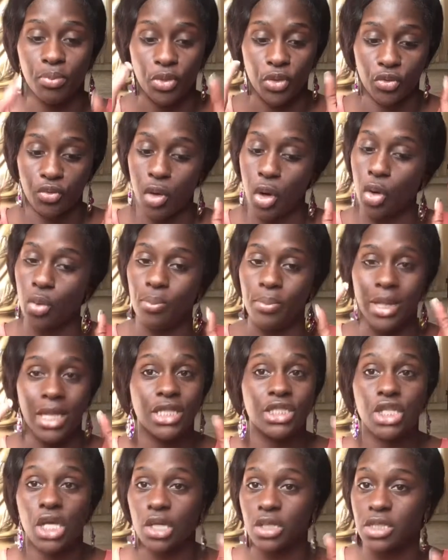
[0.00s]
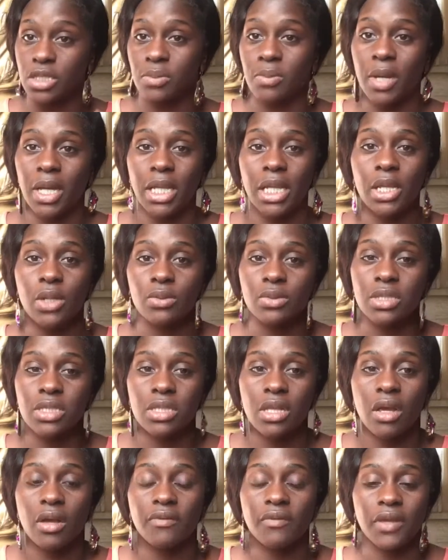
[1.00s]
throw big chunks of money on
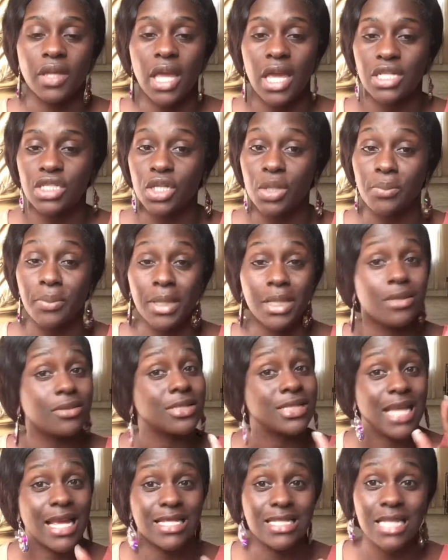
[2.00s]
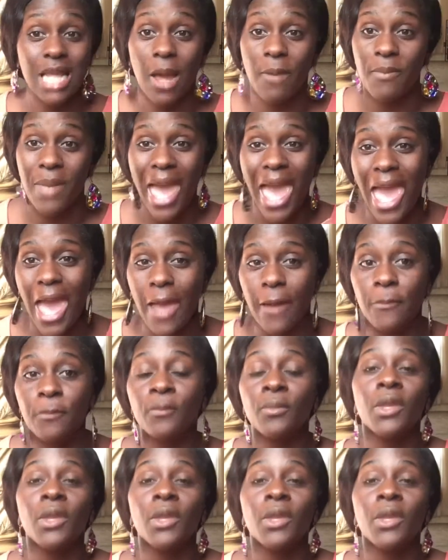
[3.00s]
stuff and catch up bills. That's not bad.